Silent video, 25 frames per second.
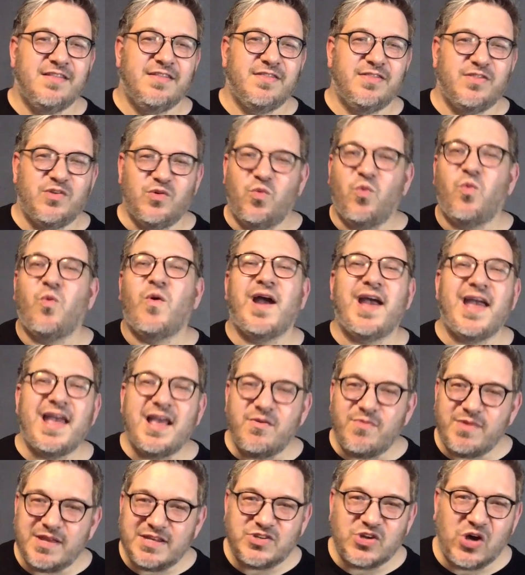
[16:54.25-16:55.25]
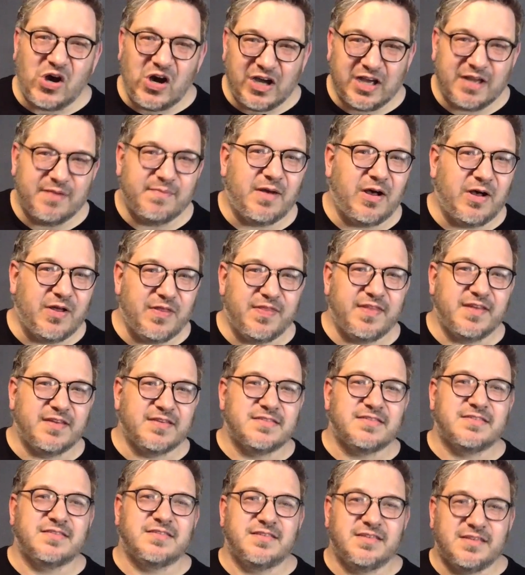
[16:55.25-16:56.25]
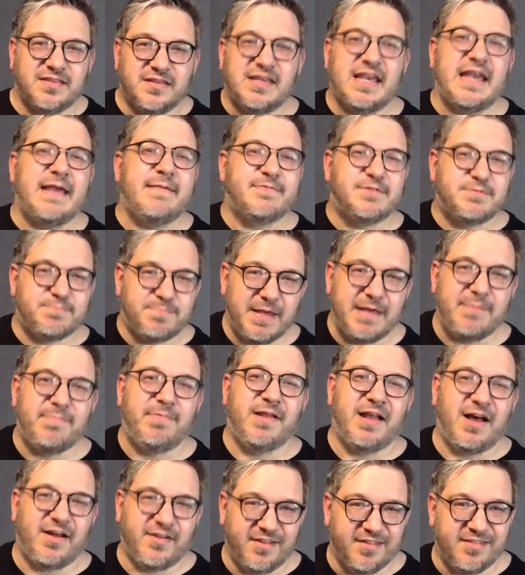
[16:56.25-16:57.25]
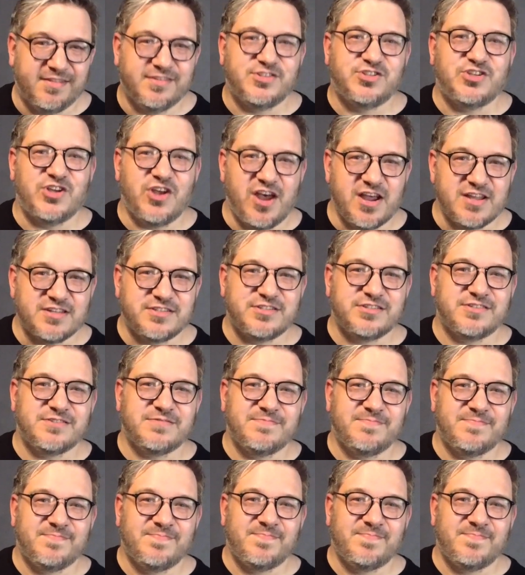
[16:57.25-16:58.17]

the way we talk about this keeps people out of the church.